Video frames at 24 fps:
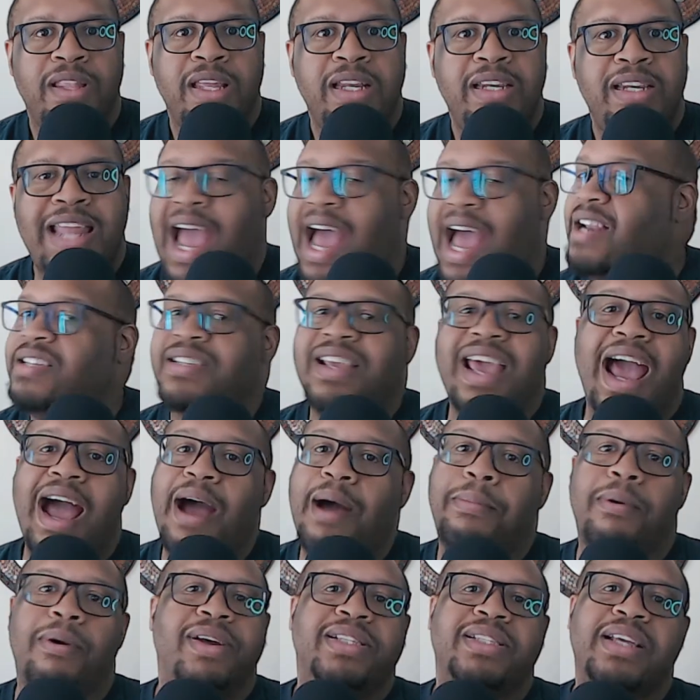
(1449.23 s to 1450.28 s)
Dallas
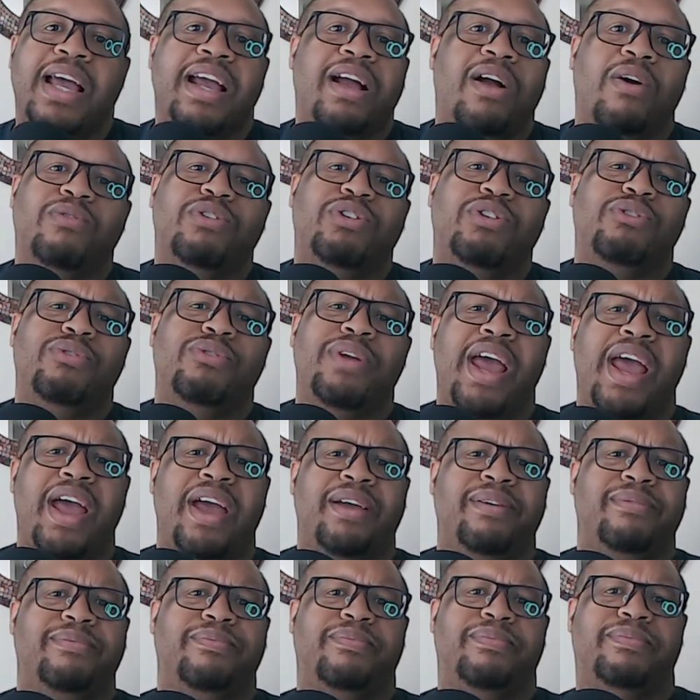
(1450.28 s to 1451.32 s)
Cowboys ain't going to do
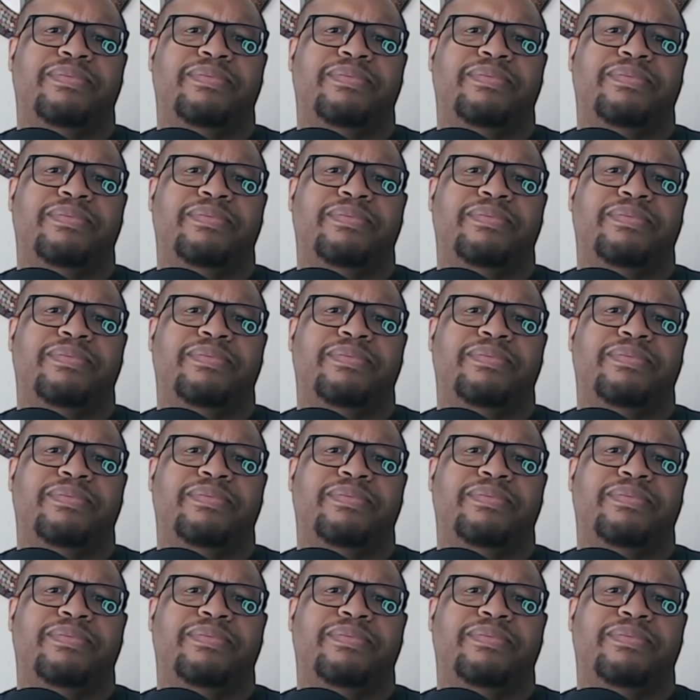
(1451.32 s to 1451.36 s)
that.